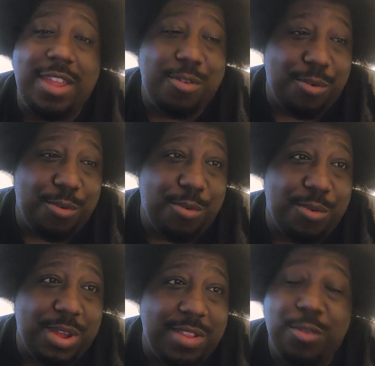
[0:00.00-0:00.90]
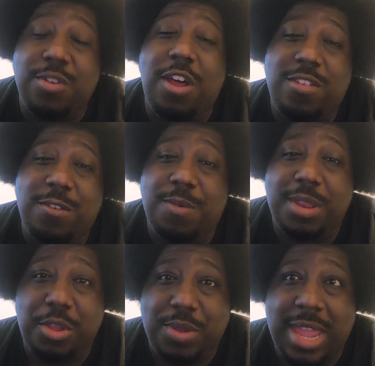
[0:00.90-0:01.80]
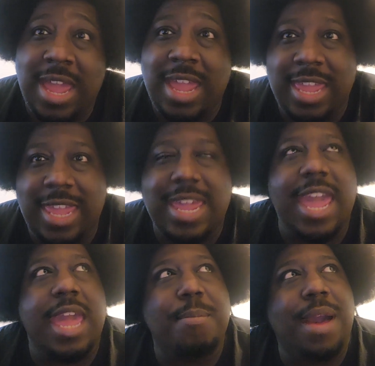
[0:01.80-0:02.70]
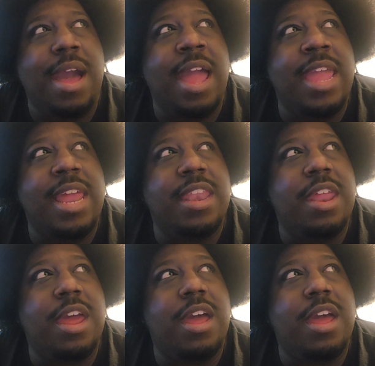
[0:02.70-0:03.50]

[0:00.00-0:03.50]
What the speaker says: who's also from the UK. He came by and